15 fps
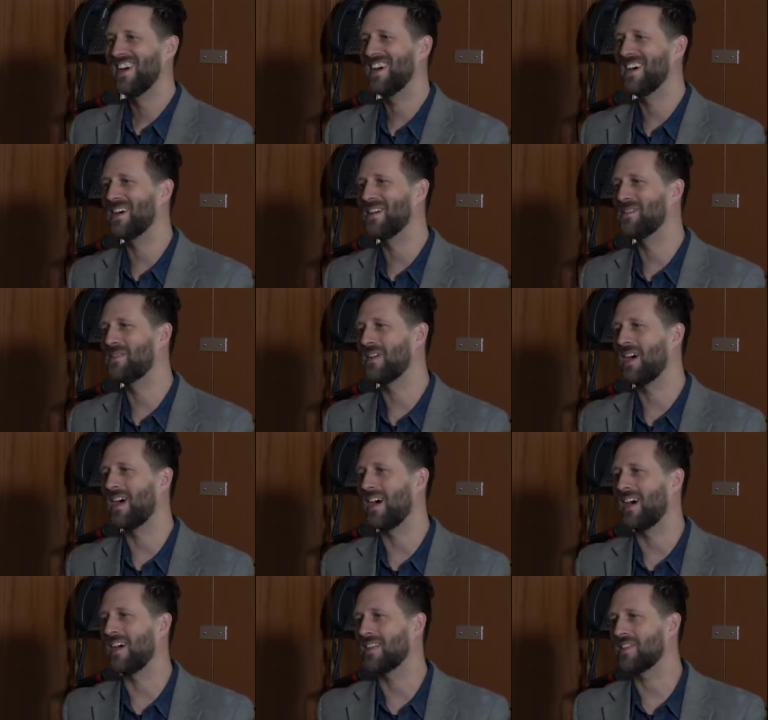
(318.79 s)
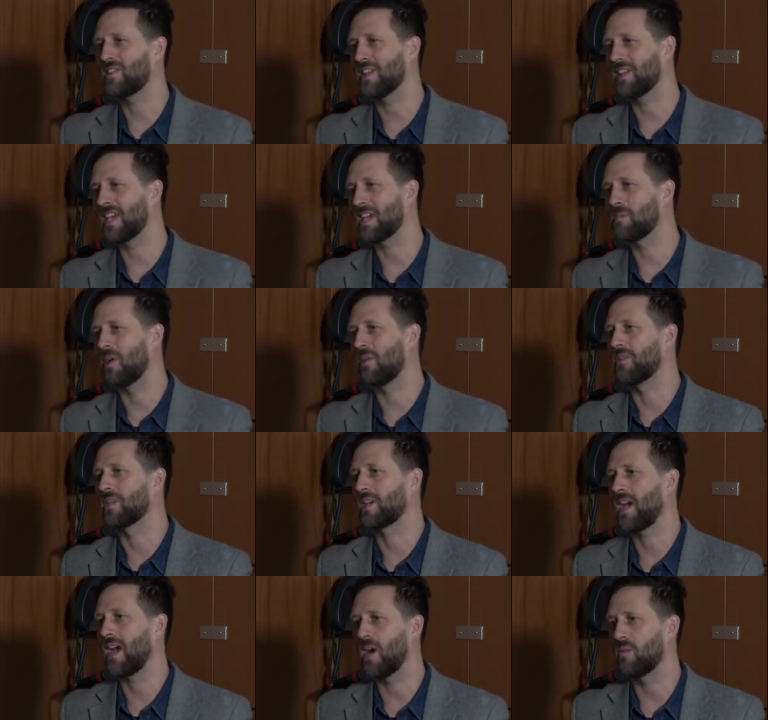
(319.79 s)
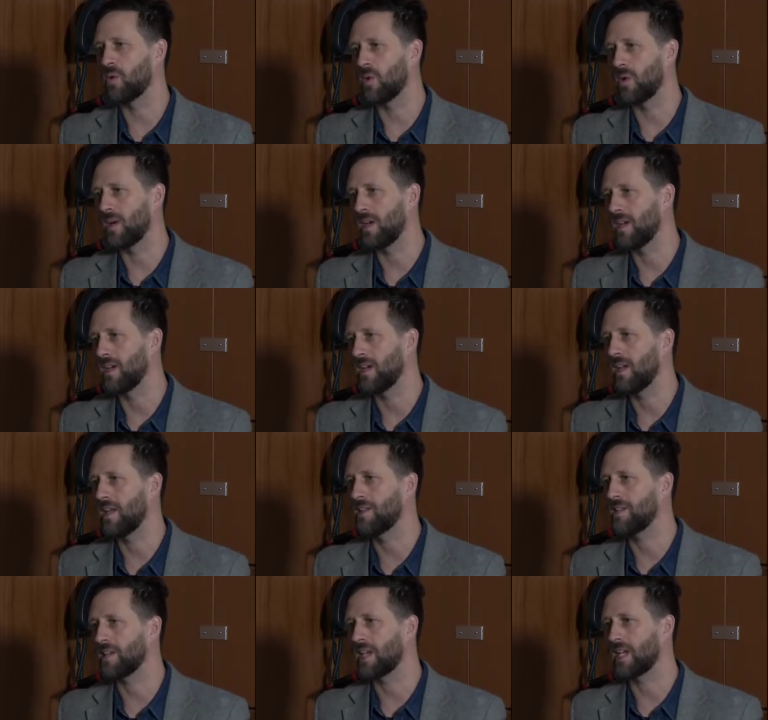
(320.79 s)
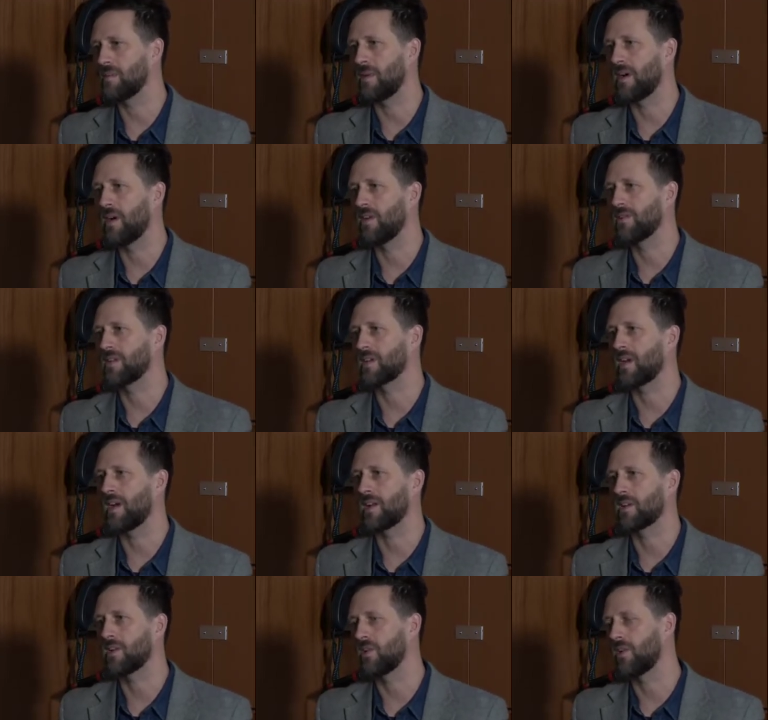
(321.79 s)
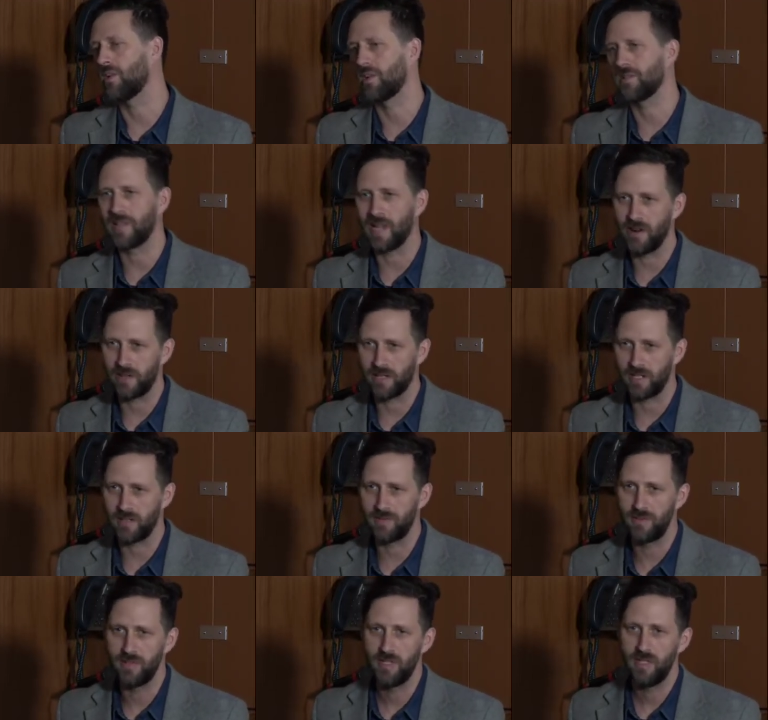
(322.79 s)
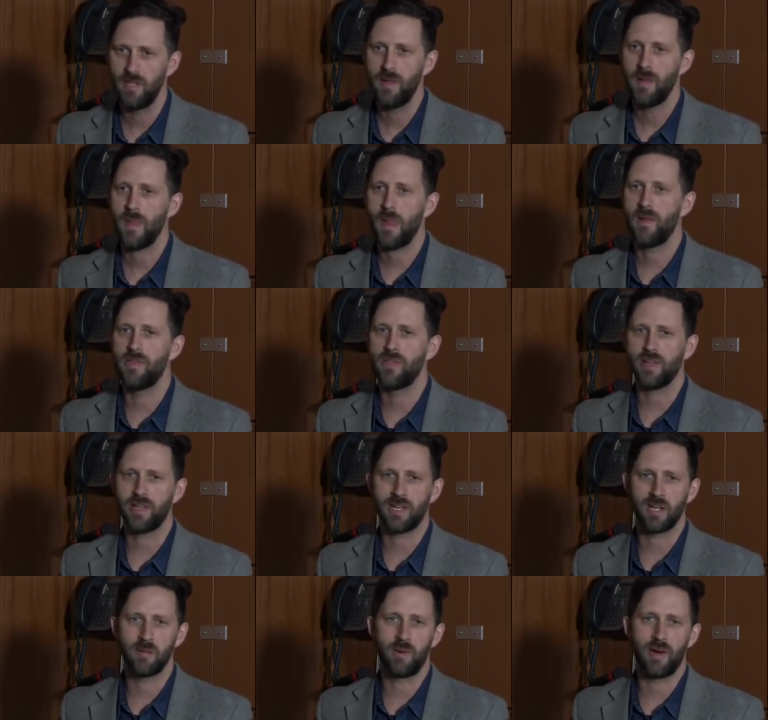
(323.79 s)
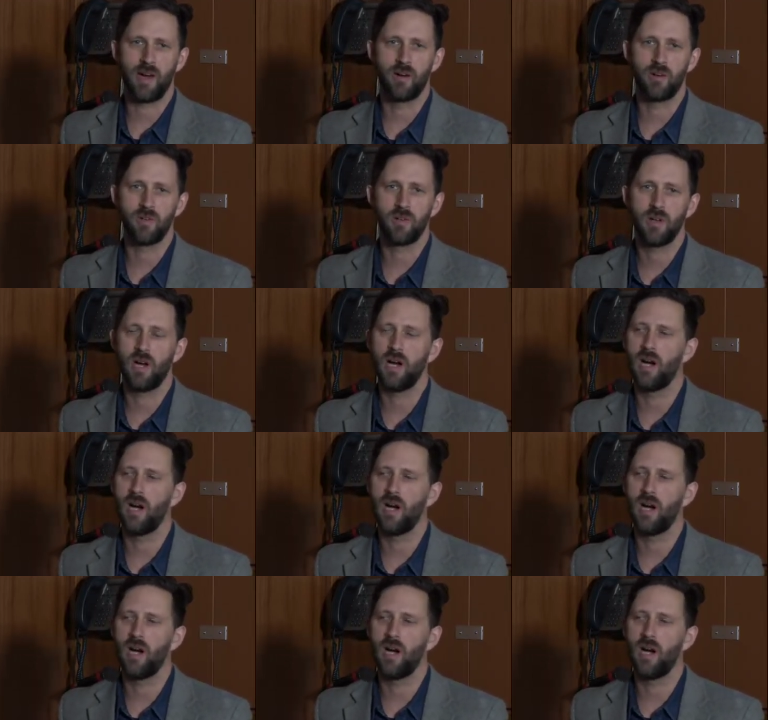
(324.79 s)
of thinking about the cowboy and thinking about the kind of colonial narrative and thinking about,